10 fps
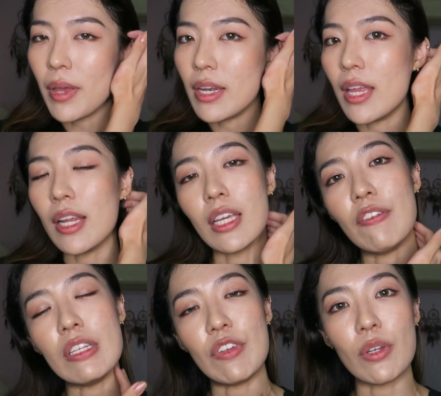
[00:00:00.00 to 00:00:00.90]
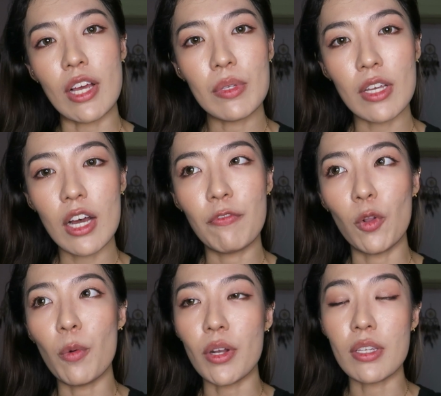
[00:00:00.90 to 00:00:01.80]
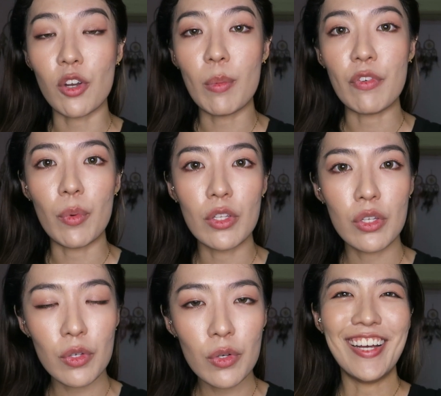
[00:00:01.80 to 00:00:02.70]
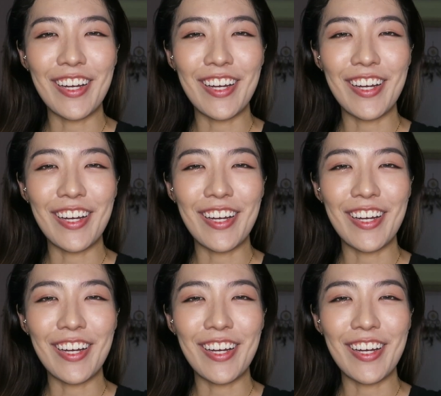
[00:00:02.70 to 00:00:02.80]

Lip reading: and then give this video a thumbs up. Follow me on Instagram if you want to.